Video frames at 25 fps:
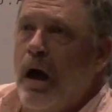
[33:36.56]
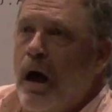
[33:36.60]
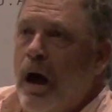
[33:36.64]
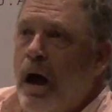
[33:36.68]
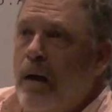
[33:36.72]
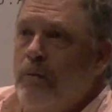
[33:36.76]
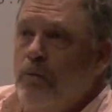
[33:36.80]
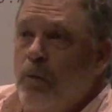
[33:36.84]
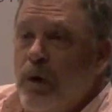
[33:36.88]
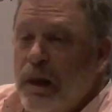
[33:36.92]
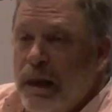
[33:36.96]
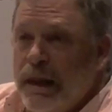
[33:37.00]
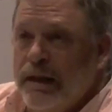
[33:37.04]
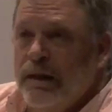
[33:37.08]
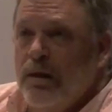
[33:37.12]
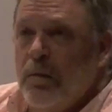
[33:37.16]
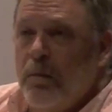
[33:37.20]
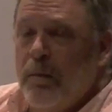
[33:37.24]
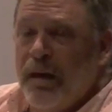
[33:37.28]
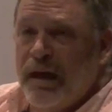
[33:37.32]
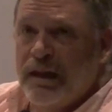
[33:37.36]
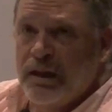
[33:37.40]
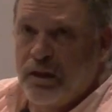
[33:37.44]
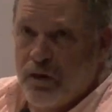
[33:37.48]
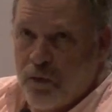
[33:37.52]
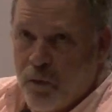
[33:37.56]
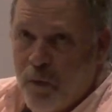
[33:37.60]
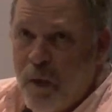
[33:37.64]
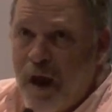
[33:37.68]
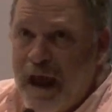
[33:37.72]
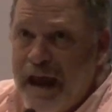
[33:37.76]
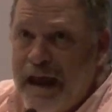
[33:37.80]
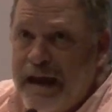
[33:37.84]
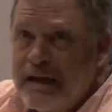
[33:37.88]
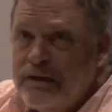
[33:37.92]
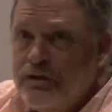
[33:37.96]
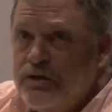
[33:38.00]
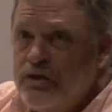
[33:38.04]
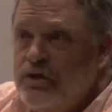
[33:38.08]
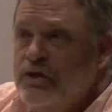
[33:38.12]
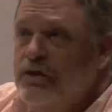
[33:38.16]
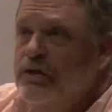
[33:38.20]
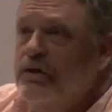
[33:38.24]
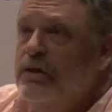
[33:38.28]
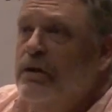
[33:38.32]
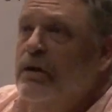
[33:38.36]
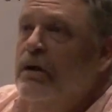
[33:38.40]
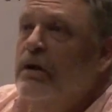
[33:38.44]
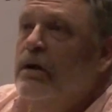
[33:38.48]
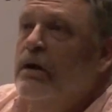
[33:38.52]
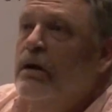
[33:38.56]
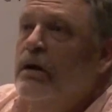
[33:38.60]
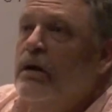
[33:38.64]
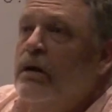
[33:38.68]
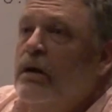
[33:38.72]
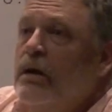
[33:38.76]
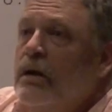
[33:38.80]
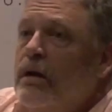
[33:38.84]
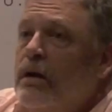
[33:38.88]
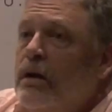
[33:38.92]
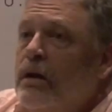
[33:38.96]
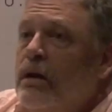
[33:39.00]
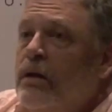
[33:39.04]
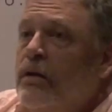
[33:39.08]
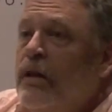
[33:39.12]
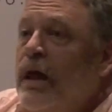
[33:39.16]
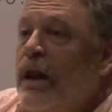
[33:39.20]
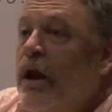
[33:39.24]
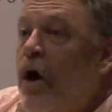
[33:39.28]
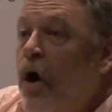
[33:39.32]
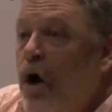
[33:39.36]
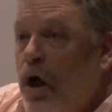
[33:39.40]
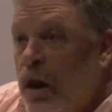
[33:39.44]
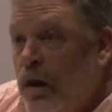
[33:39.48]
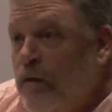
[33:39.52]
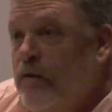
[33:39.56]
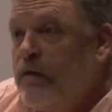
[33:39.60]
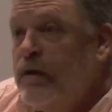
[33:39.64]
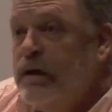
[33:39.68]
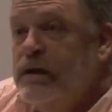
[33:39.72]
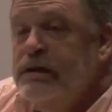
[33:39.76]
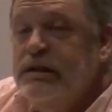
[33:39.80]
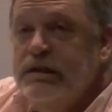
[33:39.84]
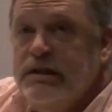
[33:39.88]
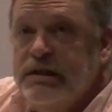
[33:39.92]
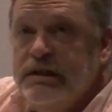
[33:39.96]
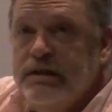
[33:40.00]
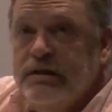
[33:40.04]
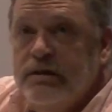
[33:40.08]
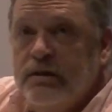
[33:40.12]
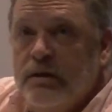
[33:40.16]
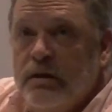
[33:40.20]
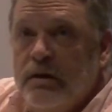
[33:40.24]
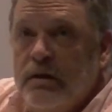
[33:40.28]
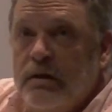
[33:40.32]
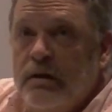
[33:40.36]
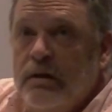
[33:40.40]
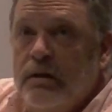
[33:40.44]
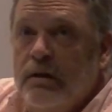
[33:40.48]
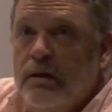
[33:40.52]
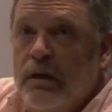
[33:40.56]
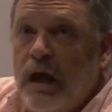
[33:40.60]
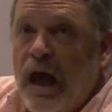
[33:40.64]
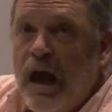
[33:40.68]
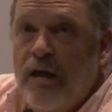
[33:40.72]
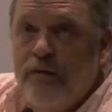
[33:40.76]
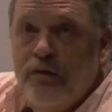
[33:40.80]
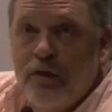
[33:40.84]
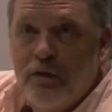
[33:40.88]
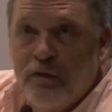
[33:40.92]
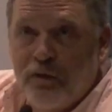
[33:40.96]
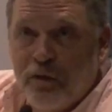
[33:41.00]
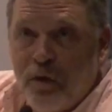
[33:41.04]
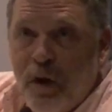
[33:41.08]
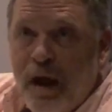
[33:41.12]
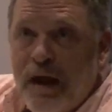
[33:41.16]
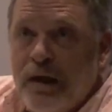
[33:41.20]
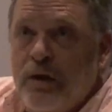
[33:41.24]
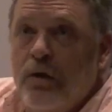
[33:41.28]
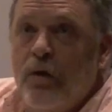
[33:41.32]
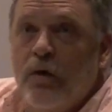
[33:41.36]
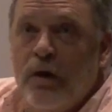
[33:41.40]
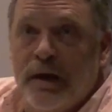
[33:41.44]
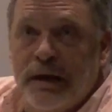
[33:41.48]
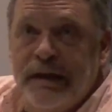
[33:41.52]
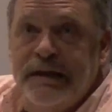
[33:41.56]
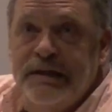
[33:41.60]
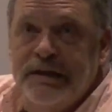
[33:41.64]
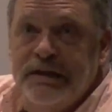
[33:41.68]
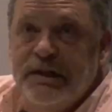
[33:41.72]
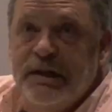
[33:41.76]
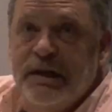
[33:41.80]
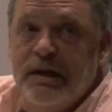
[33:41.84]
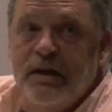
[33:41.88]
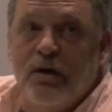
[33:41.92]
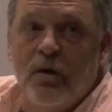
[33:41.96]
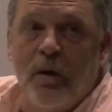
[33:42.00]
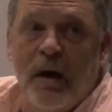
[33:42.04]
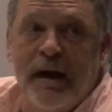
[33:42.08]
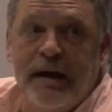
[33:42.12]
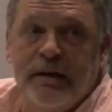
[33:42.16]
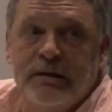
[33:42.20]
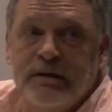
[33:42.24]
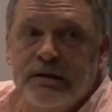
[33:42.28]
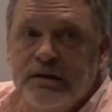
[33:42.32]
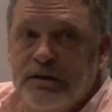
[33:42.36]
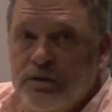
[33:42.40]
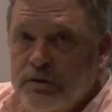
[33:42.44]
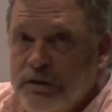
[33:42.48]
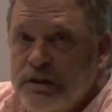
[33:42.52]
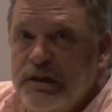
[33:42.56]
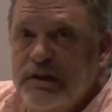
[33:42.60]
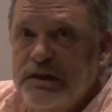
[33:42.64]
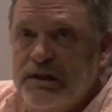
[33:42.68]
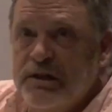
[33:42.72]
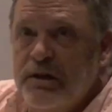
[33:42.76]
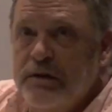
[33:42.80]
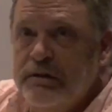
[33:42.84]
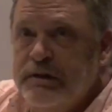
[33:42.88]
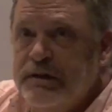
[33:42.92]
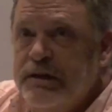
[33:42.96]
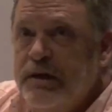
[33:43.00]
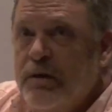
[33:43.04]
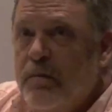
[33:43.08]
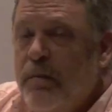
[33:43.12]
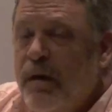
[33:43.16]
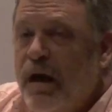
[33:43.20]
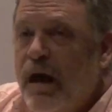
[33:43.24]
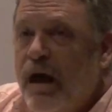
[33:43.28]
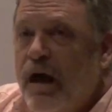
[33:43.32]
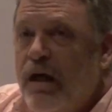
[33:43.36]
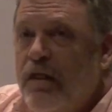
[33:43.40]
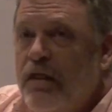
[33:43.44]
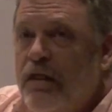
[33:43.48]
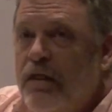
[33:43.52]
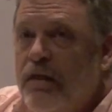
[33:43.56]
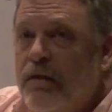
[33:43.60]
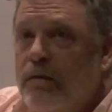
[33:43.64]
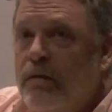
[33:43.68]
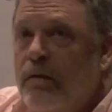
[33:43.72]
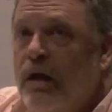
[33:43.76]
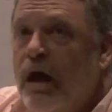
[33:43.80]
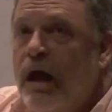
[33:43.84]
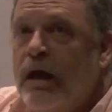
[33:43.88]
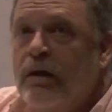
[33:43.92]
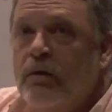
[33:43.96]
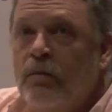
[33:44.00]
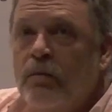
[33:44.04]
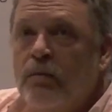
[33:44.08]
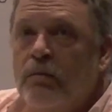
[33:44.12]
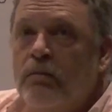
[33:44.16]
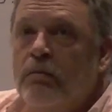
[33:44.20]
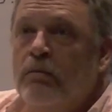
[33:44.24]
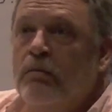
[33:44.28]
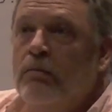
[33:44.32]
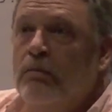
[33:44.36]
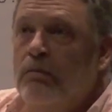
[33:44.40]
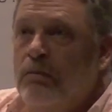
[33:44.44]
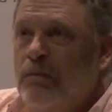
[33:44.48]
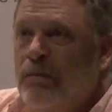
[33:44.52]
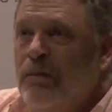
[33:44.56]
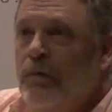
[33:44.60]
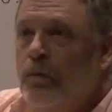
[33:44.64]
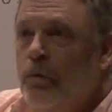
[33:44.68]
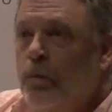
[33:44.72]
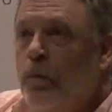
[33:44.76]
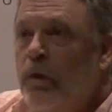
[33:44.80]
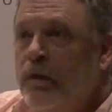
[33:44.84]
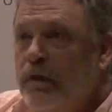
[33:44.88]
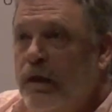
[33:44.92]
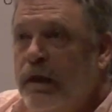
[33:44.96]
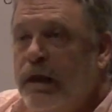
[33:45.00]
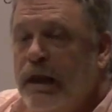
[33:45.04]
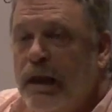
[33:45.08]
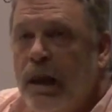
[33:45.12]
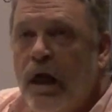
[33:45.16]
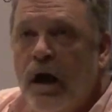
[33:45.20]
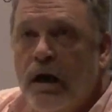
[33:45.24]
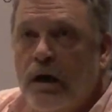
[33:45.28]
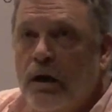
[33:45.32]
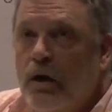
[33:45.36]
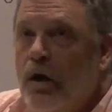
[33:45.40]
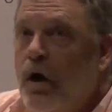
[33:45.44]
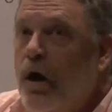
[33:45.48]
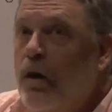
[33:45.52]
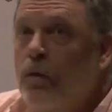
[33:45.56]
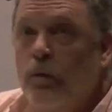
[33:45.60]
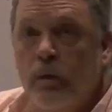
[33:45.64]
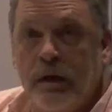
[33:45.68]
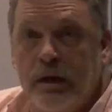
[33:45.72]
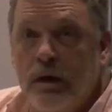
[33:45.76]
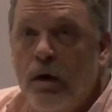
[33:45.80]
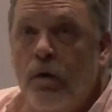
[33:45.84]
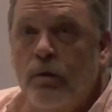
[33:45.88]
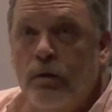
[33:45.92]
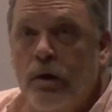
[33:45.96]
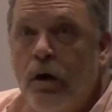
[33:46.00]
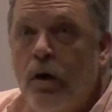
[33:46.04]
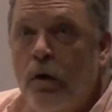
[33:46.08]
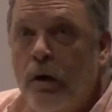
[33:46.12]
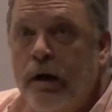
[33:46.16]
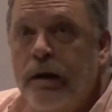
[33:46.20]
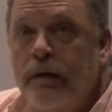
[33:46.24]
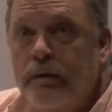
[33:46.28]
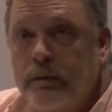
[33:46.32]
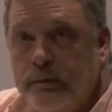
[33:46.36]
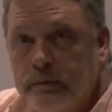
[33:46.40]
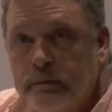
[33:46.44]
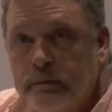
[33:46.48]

I'm willing to bet the ranch that all of us have a friend, or at least an acquaintance, who's a sociopath, and with any luck at all, we don't know it.